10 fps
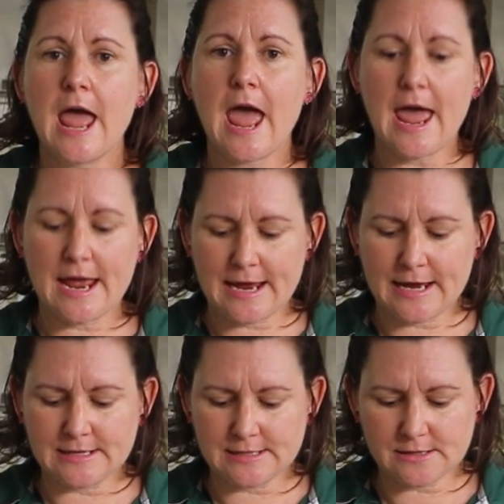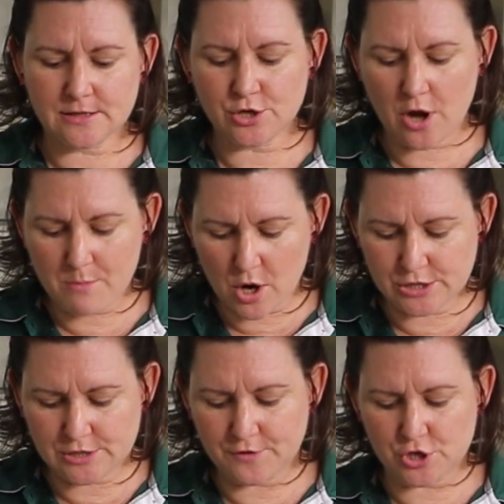And you know,
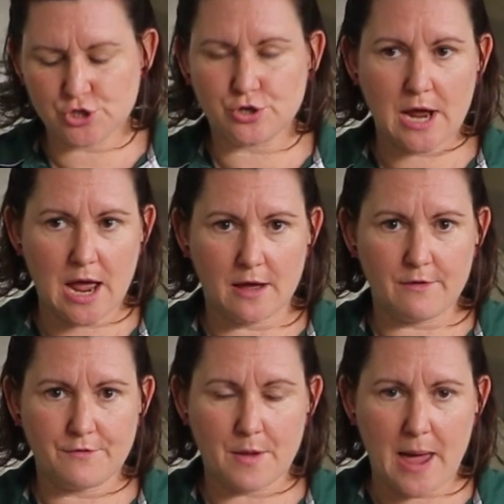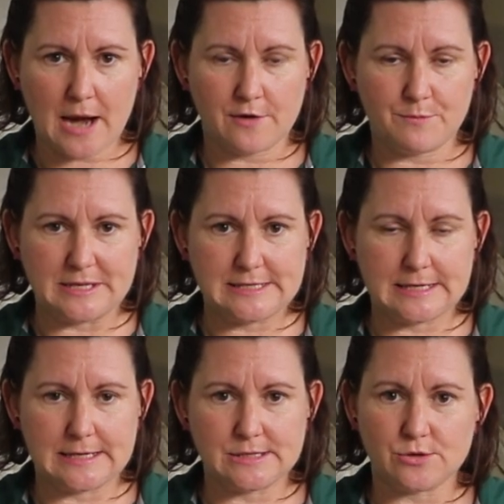most of you should have a packet of
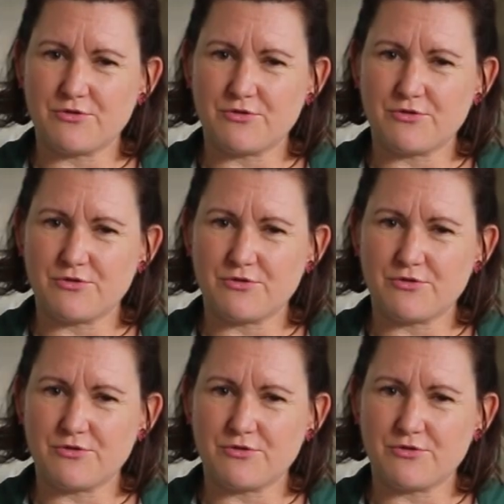biscuits,